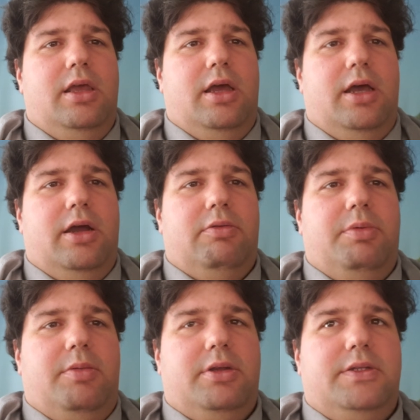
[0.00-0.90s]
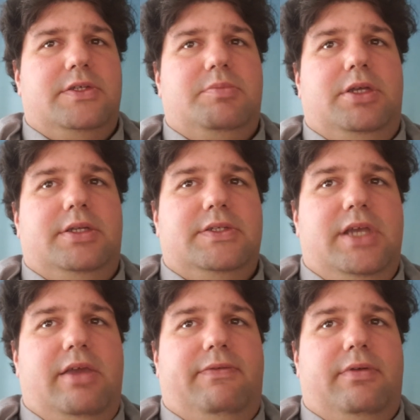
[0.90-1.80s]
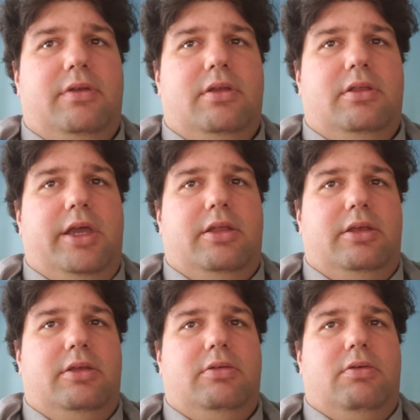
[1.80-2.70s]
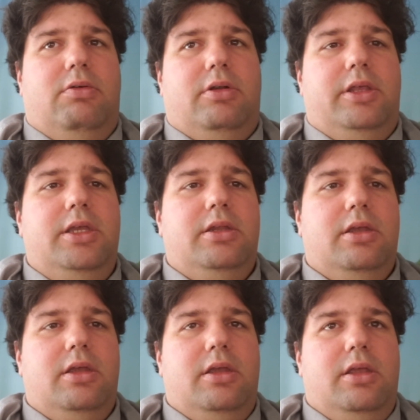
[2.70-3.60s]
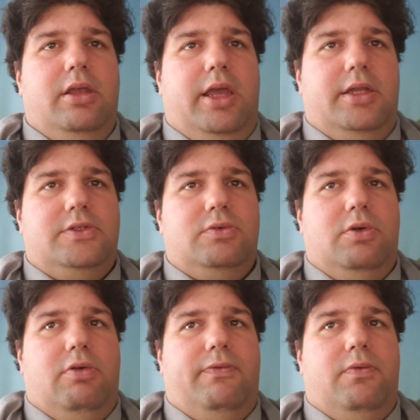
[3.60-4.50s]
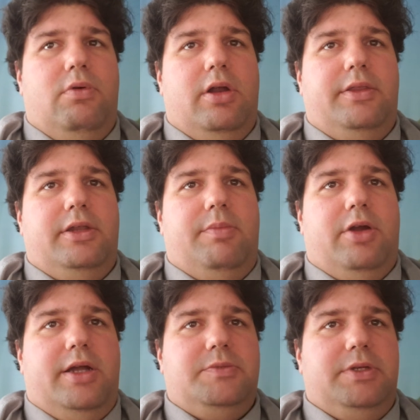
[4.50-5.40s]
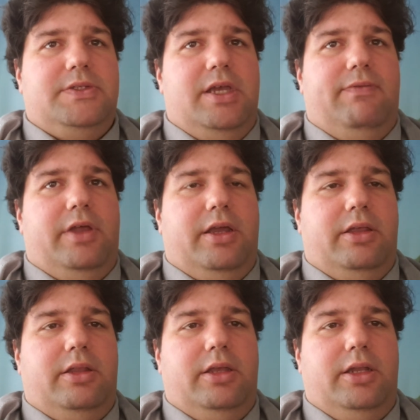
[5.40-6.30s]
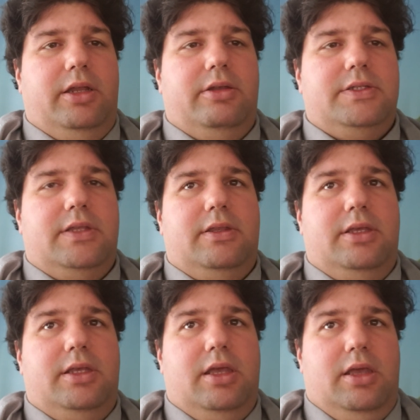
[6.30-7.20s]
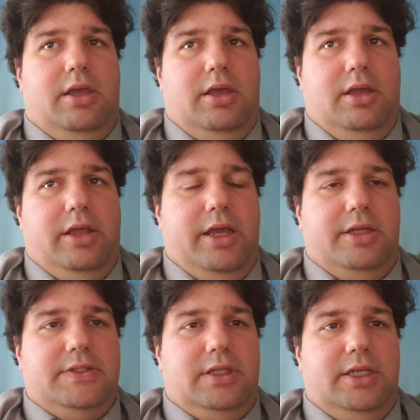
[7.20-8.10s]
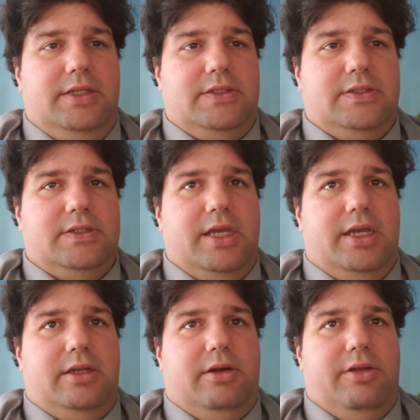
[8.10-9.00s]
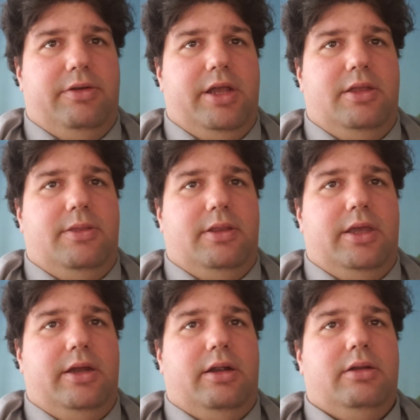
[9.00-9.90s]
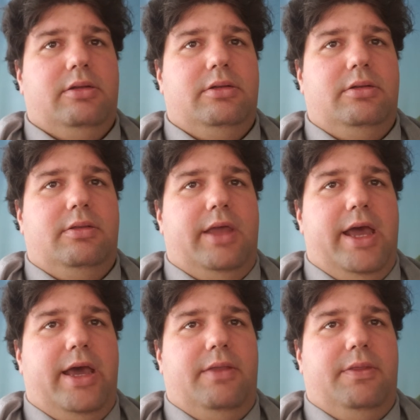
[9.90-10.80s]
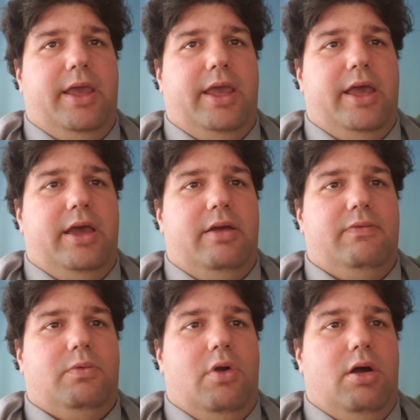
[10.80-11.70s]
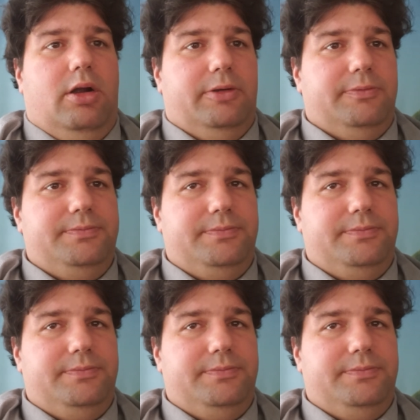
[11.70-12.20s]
uh, Republicans as being safe, likely, or lean, and 204 on the Democrats being safe, likely, and lean. I looked at the likelies and leans and said, are there anything there that they have wrong?